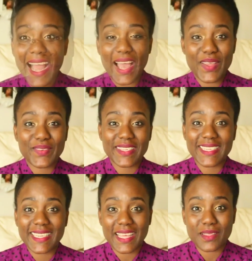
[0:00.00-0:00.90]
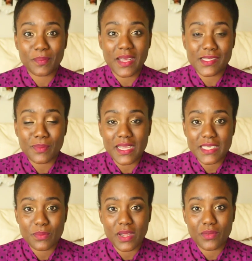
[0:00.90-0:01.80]
I really like the
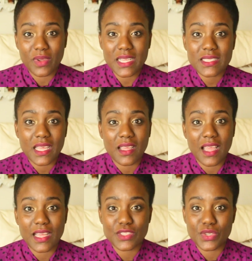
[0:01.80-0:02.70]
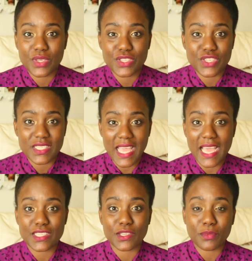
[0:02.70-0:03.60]
basmati brown rice, and you can just
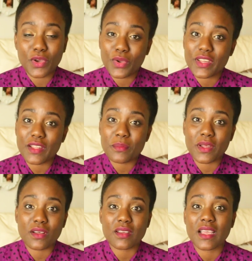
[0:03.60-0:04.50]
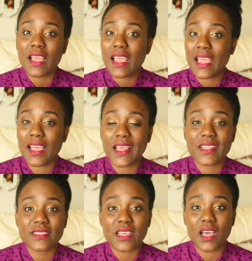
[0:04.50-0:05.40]
add some coconut milk,
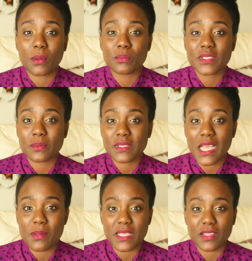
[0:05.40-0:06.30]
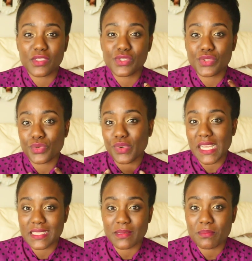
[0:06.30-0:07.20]
and sometimes I do
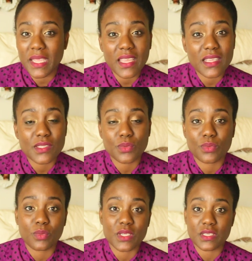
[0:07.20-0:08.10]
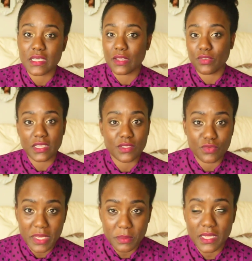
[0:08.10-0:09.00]
rice and peas, which is like rice and
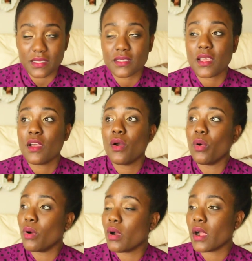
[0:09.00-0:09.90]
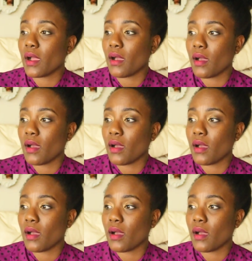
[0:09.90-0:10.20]
red beans, or